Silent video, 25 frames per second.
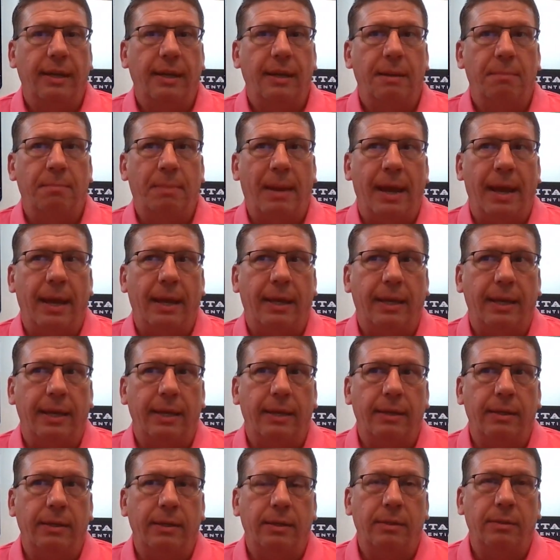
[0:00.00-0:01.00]
back
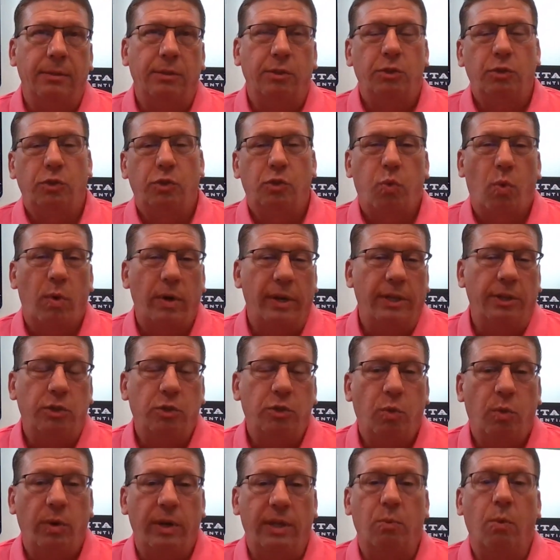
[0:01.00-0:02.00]
in
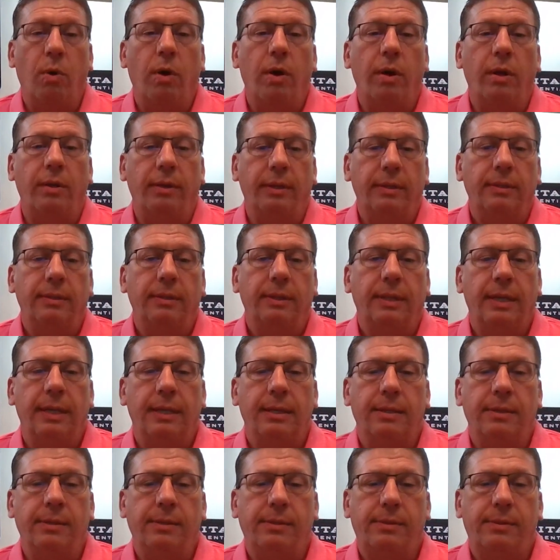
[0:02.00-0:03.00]
2021
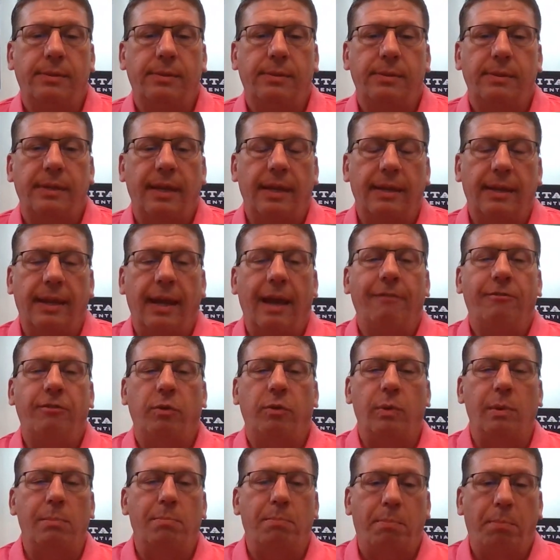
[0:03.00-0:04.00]
is, and after
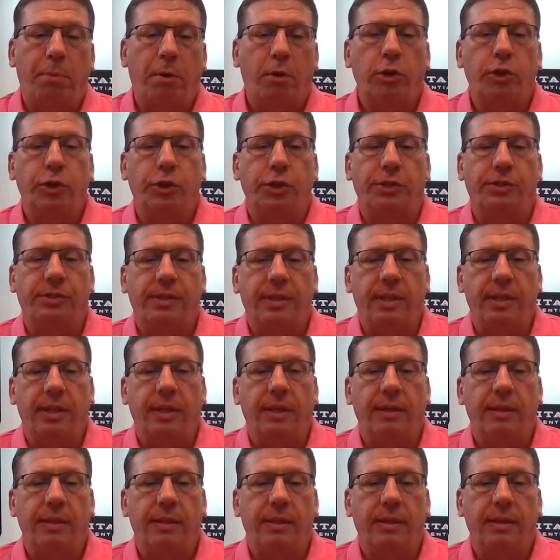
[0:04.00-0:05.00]
we purchased the,
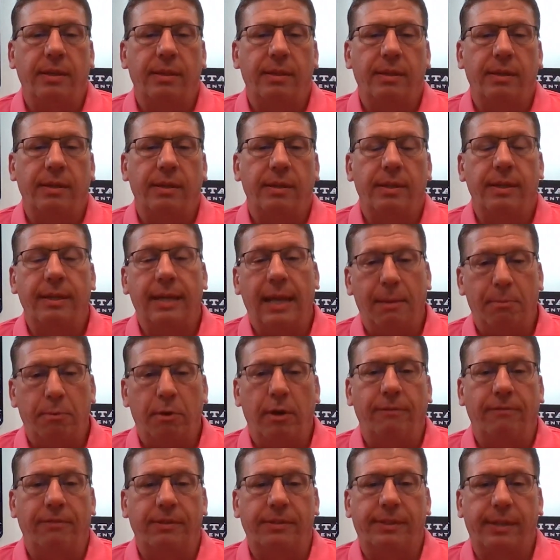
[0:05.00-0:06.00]
the, the, the neighboring
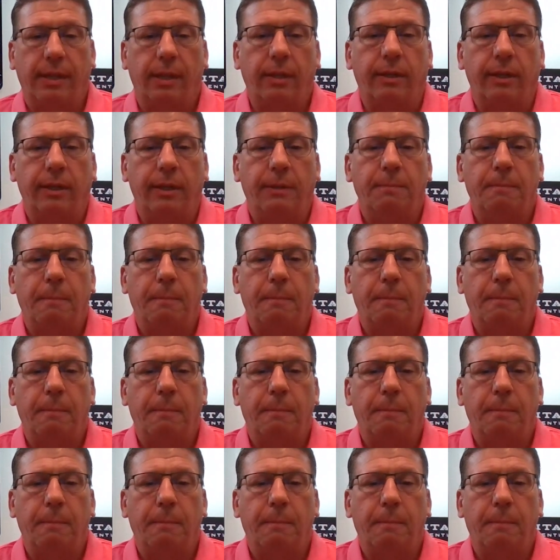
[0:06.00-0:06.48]
facility,